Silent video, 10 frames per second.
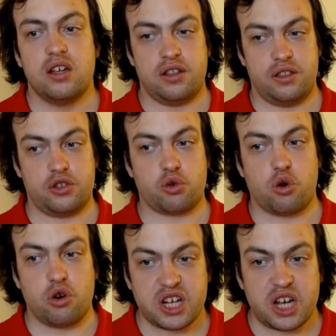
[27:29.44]
this
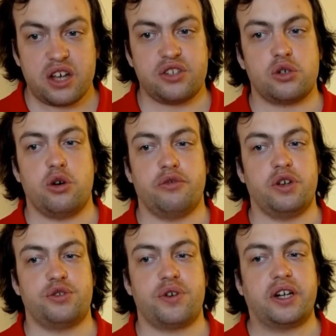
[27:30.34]
core task of
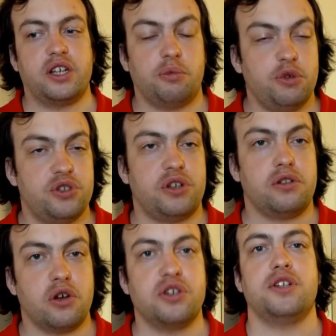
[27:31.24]
extracting musical
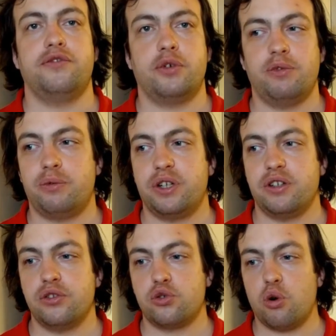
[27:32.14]
content from the
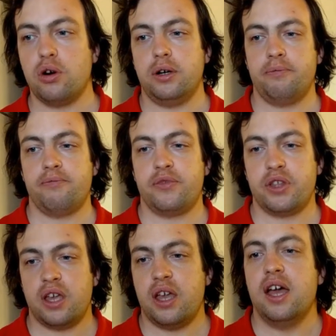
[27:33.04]
written score.
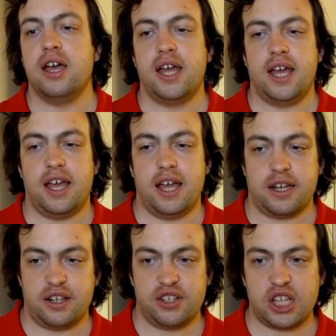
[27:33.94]

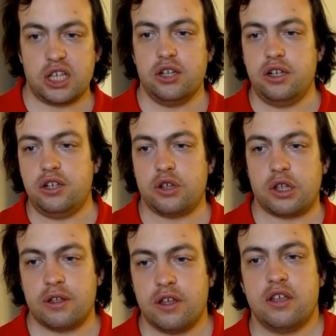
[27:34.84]
And second,
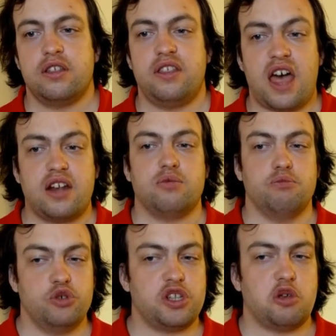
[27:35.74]
that
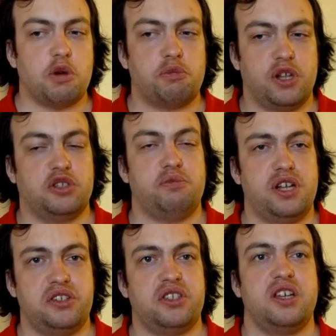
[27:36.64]
MUSCIMA++
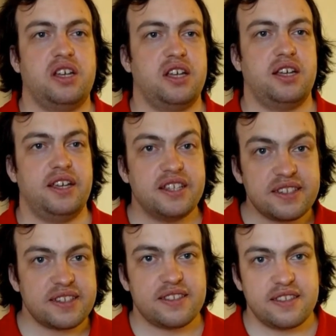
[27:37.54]

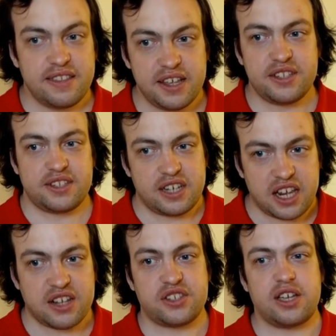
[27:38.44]
is this
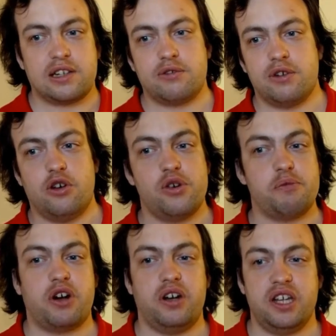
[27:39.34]
dataset
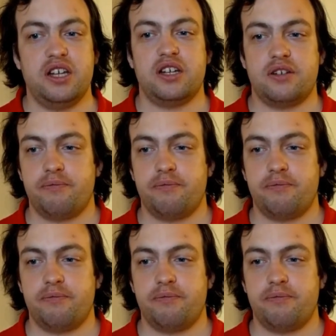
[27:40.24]
OMR needed.